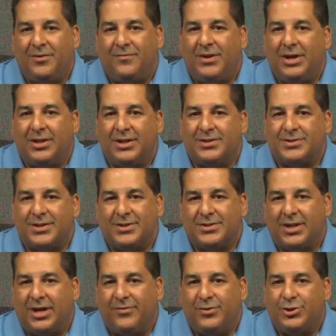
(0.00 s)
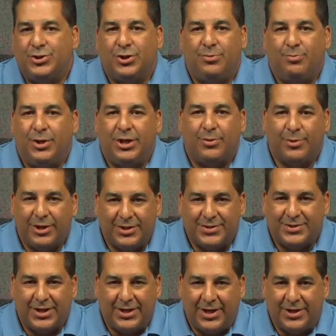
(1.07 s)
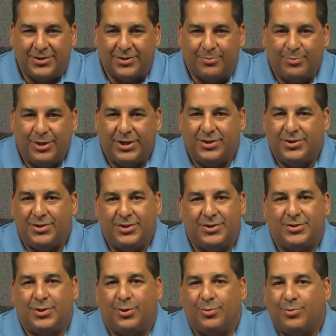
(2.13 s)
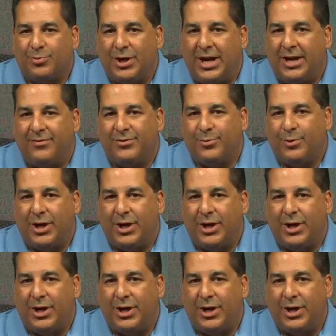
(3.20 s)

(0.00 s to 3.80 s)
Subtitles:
feelings is a lot of you shouldn't be a real estate agent because you just don't have the